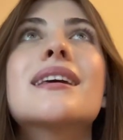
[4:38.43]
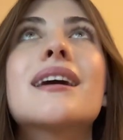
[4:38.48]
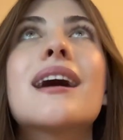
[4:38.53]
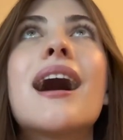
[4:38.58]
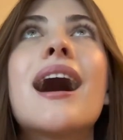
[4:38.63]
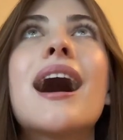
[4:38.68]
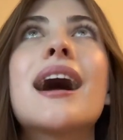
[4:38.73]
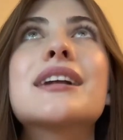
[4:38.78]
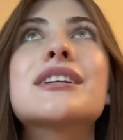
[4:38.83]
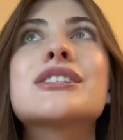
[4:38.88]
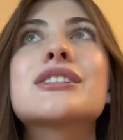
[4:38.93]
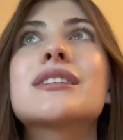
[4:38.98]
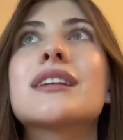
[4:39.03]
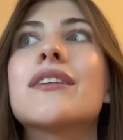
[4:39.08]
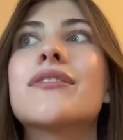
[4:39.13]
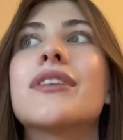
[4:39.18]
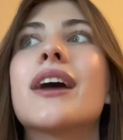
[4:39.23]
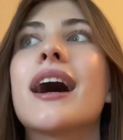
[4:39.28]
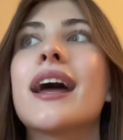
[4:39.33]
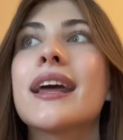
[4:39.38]
I just
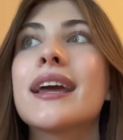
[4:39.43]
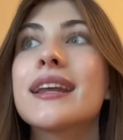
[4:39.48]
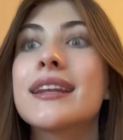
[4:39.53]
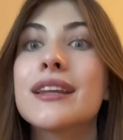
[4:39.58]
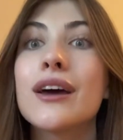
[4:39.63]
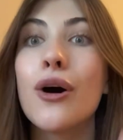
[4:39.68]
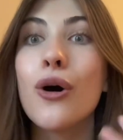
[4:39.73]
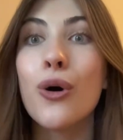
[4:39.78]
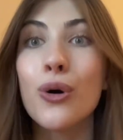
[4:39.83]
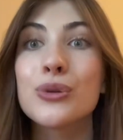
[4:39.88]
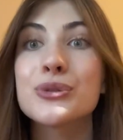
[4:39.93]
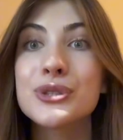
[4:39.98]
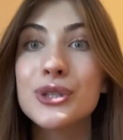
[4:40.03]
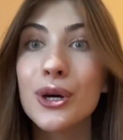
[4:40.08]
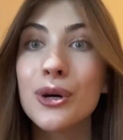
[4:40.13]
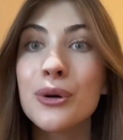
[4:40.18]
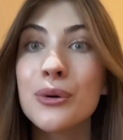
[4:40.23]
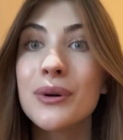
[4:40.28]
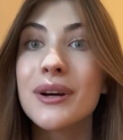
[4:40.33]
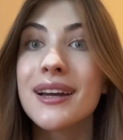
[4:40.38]
love that. And
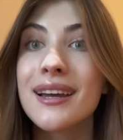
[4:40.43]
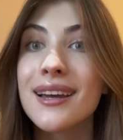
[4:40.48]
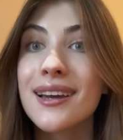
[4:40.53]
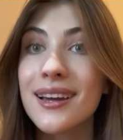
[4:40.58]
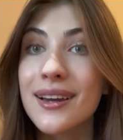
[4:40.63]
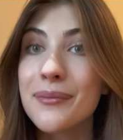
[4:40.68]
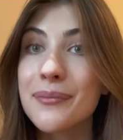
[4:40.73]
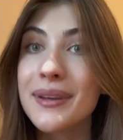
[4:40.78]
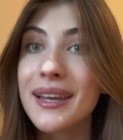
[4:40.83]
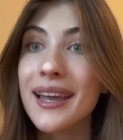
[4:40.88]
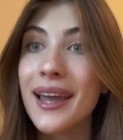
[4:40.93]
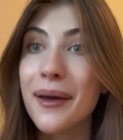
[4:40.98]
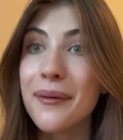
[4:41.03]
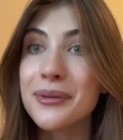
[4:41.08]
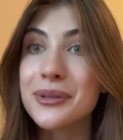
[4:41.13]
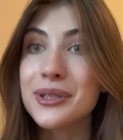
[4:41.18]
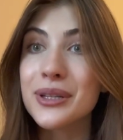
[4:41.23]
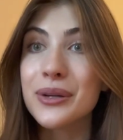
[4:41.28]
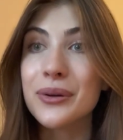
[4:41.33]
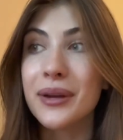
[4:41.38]
also being
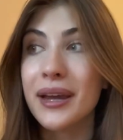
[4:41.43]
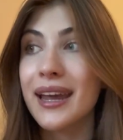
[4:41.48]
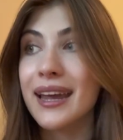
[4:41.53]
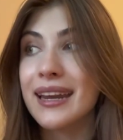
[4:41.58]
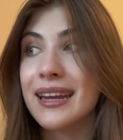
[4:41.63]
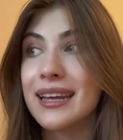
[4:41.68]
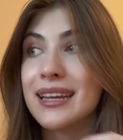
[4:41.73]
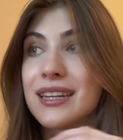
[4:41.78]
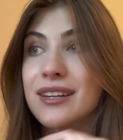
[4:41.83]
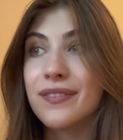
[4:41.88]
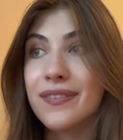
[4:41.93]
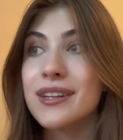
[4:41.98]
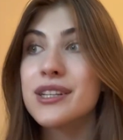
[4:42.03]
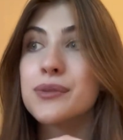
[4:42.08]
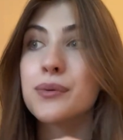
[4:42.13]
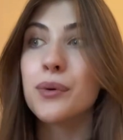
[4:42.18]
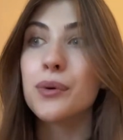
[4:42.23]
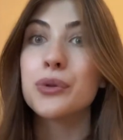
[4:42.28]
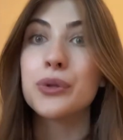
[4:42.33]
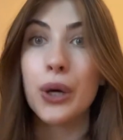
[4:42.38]
able to create
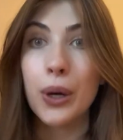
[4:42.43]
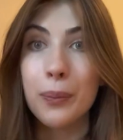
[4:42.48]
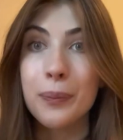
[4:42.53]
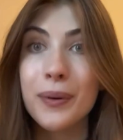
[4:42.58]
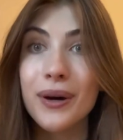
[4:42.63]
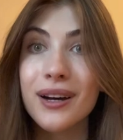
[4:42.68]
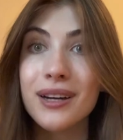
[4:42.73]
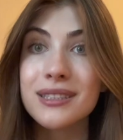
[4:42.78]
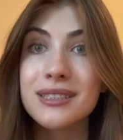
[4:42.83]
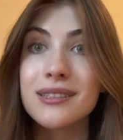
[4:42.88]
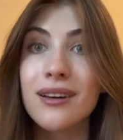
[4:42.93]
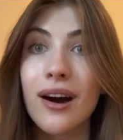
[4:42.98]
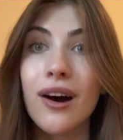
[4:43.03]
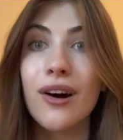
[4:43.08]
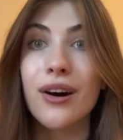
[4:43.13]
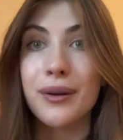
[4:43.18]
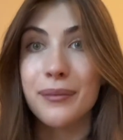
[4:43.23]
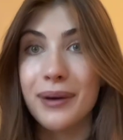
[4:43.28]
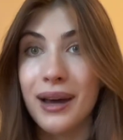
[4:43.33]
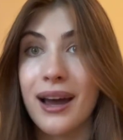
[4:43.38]
individual notebooks
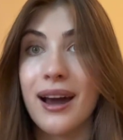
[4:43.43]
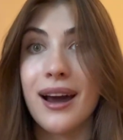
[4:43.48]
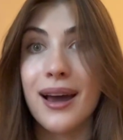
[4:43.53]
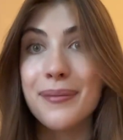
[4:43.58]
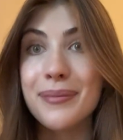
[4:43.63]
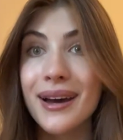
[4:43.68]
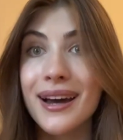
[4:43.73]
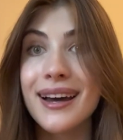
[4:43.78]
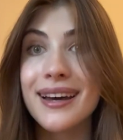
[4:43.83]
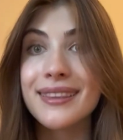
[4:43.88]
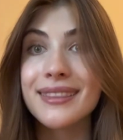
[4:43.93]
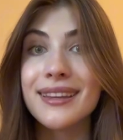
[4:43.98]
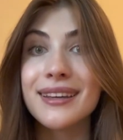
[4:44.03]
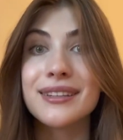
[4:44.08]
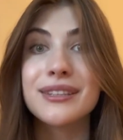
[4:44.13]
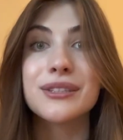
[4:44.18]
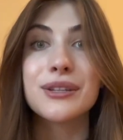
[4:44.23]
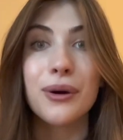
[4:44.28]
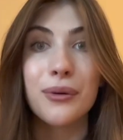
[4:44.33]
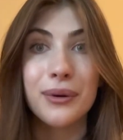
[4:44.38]
on my iPad
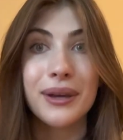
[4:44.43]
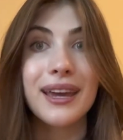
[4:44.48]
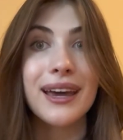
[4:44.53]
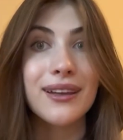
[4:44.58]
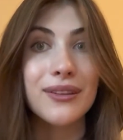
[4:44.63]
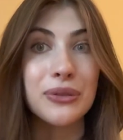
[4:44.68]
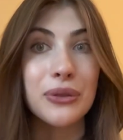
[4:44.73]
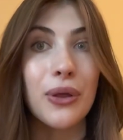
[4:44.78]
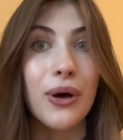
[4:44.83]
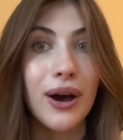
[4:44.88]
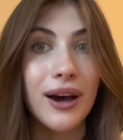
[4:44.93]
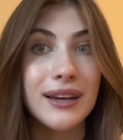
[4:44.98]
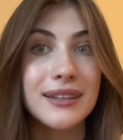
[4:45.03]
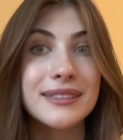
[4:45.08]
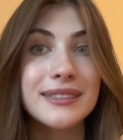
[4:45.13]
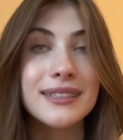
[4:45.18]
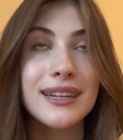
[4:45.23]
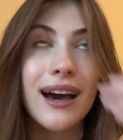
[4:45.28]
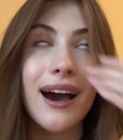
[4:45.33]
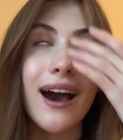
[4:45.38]
that don't get
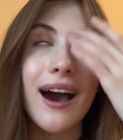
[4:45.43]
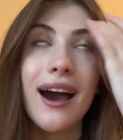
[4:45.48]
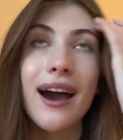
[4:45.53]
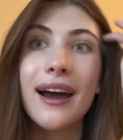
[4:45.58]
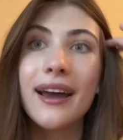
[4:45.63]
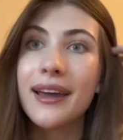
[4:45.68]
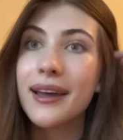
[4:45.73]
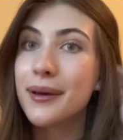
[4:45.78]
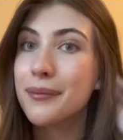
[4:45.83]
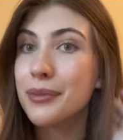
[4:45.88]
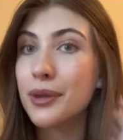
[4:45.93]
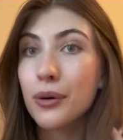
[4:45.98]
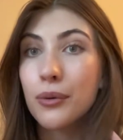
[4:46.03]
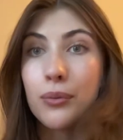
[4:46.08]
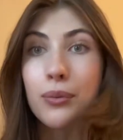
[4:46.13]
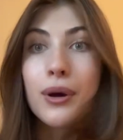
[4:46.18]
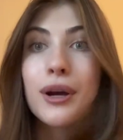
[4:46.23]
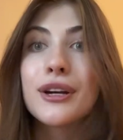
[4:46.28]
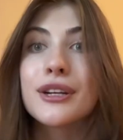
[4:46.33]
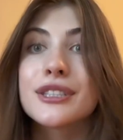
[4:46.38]
lost. I am the
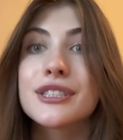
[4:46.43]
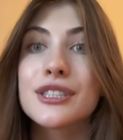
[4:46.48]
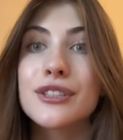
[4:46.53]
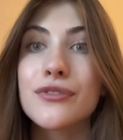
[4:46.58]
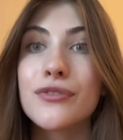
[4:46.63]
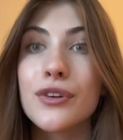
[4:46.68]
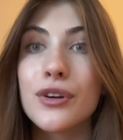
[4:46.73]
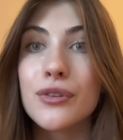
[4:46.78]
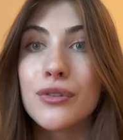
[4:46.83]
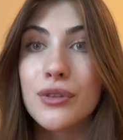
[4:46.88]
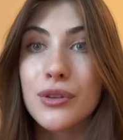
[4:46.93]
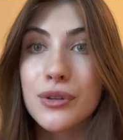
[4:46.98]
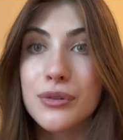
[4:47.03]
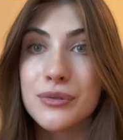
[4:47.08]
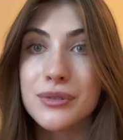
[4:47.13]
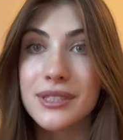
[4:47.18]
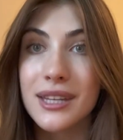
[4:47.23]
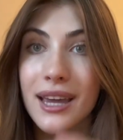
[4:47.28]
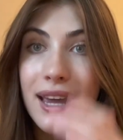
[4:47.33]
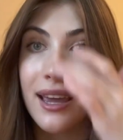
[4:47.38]
worst for
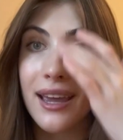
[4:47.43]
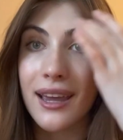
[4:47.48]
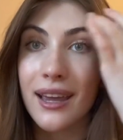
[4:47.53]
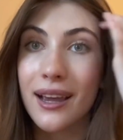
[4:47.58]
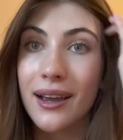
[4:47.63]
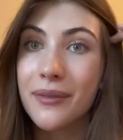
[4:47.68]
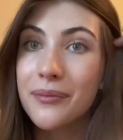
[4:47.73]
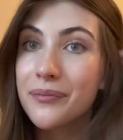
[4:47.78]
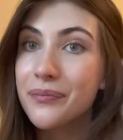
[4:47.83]
losing